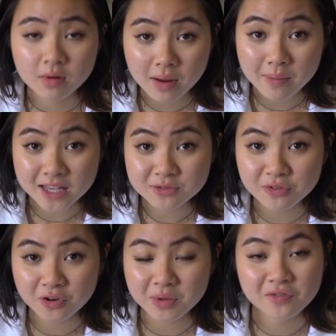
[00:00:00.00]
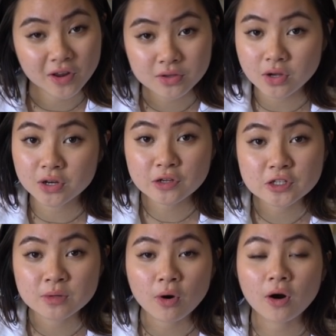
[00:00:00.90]
Some of my best performing videos on
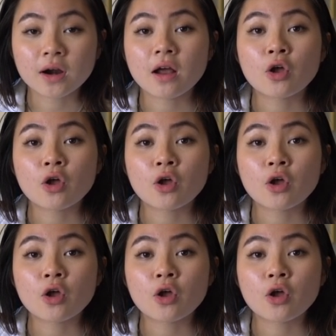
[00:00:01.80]
YouTube are